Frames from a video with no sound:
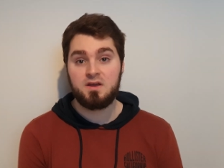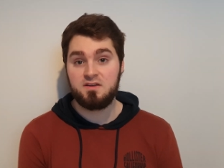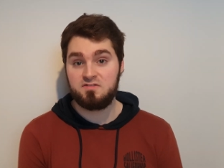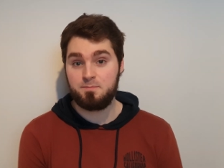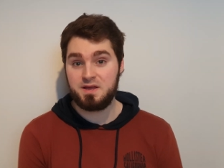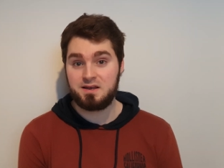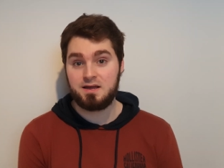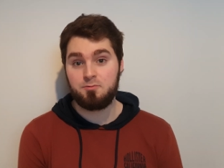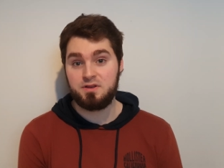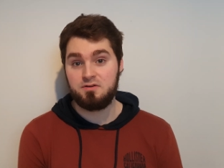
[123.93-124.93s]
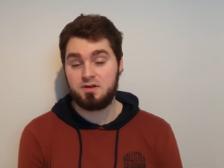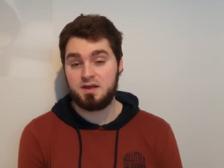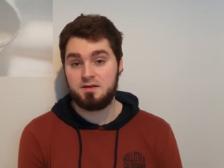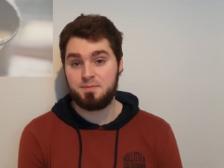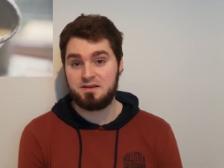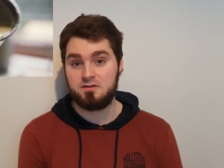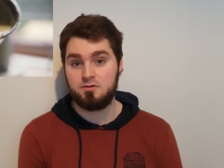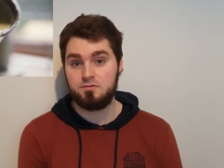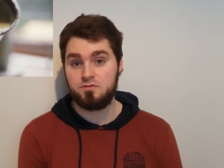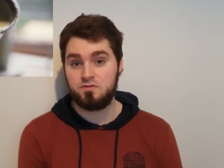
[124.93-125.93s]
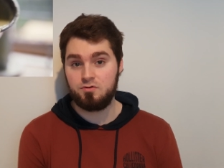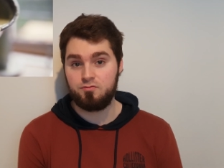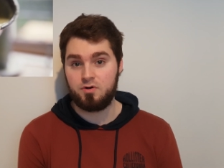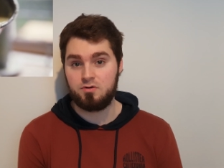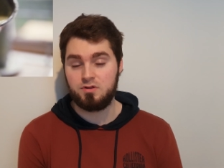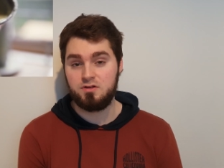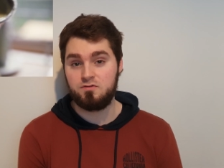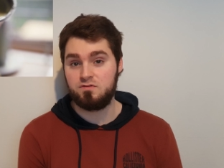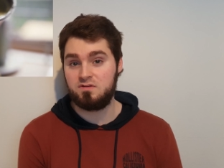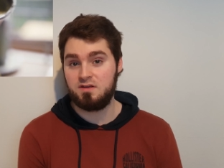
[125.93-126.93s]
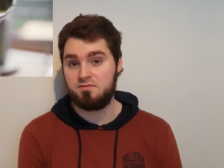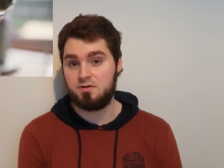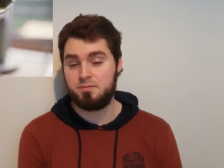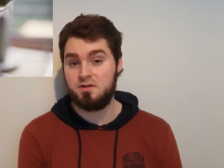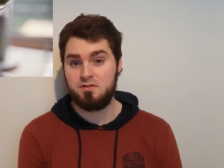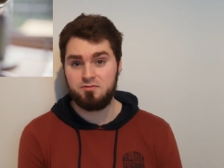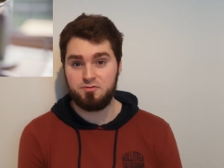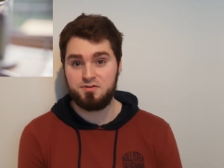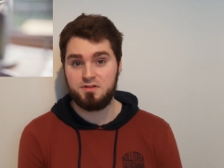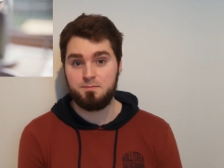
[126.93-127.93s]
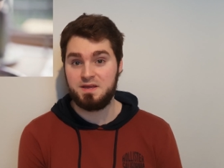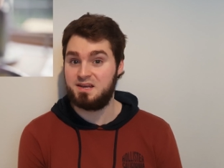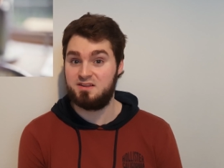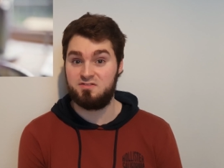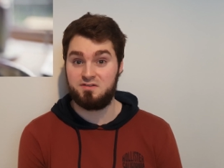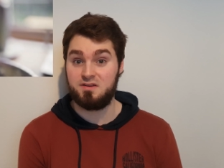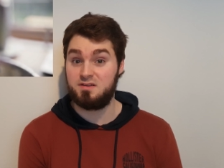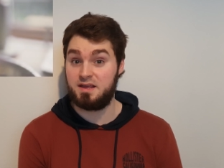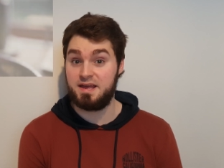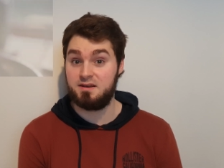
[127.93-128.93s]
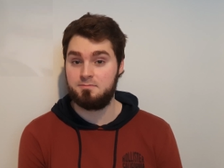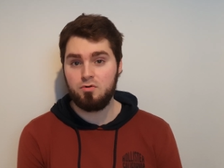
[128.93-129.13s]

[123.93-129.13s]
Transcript: It's a bit like when your cake batter goes so wrong that you just give up, throw it in the bin and start again.